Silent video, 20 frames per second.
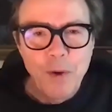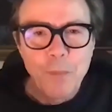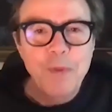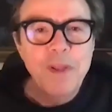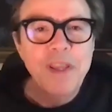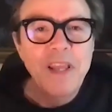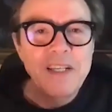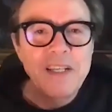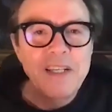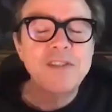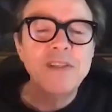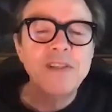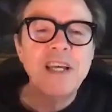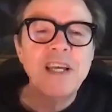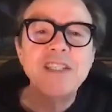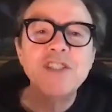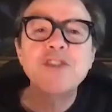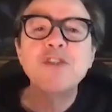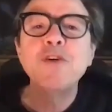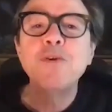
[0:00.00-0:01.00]
but they
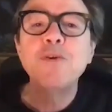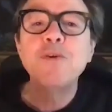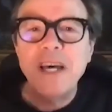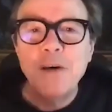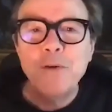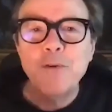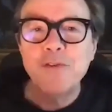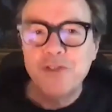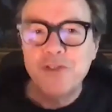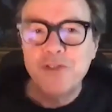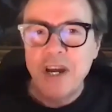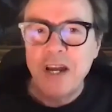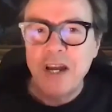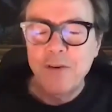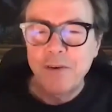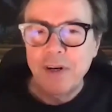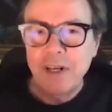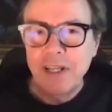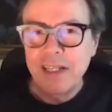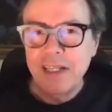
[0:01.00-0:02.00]
suit health
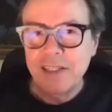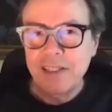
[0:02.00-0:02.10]
generally.